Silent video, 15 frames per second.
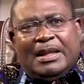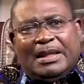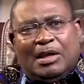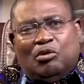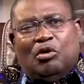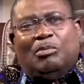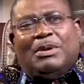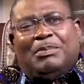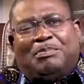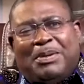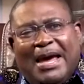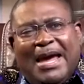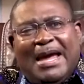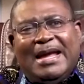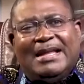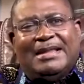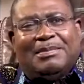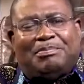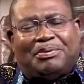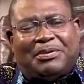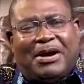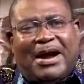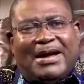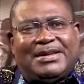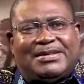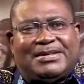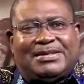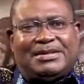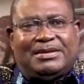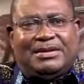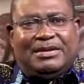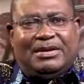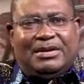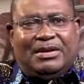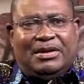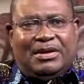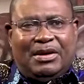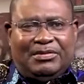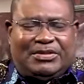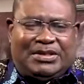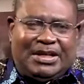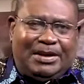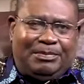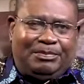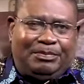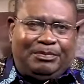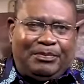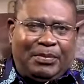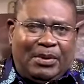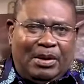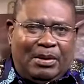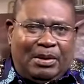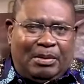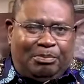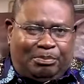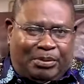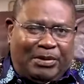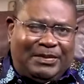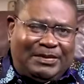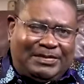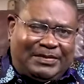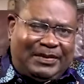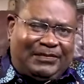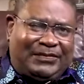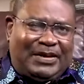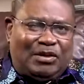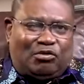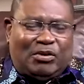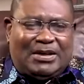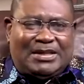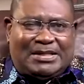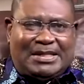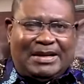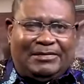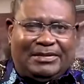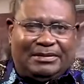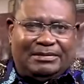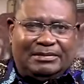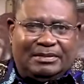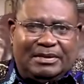They will be paying the price of shame. Proverbs 15:27